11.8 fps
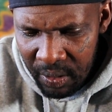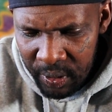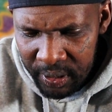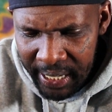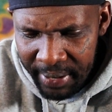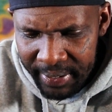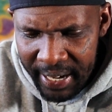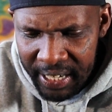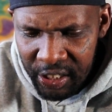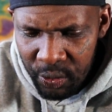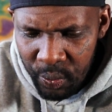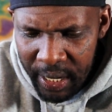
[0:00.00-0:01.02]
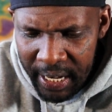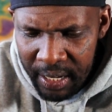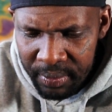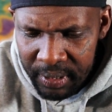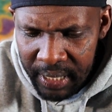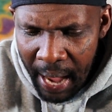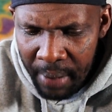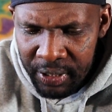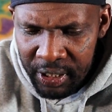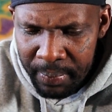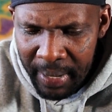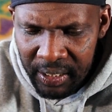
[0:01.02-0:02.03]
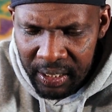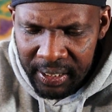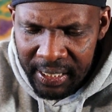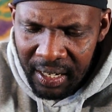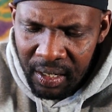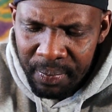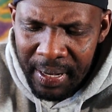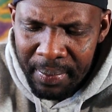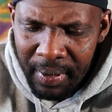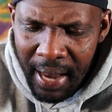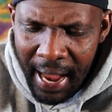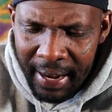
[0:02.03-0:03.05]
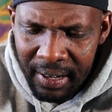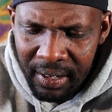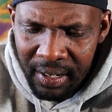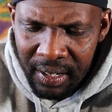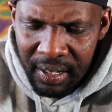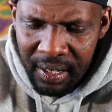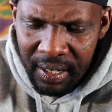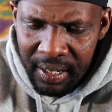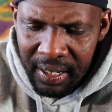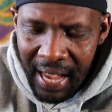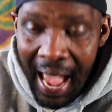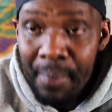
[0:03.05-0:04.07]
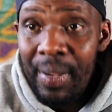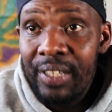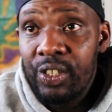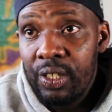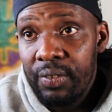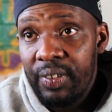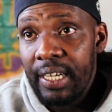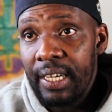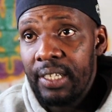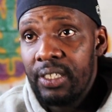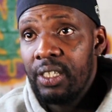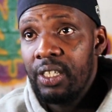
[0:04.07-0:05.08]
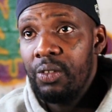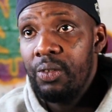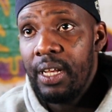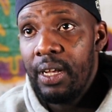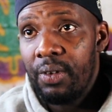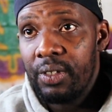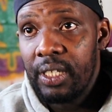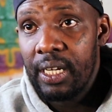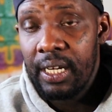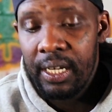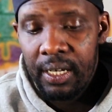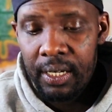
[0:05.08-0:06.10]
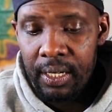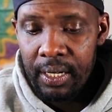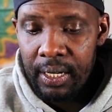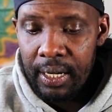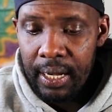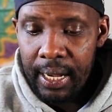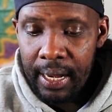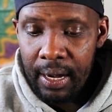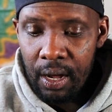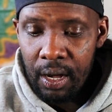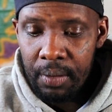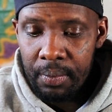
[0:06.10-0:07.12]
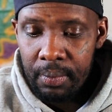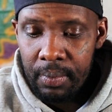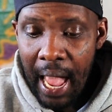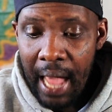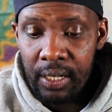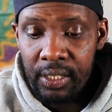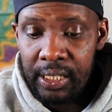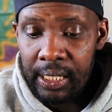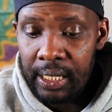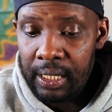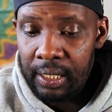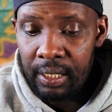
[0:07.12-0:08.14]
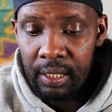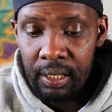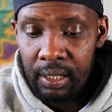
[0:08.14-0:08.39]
with Terrance Gangsta Williams, I was just basically telling the people like, I've been to the feds. You did what I'm saying? And um, I done seen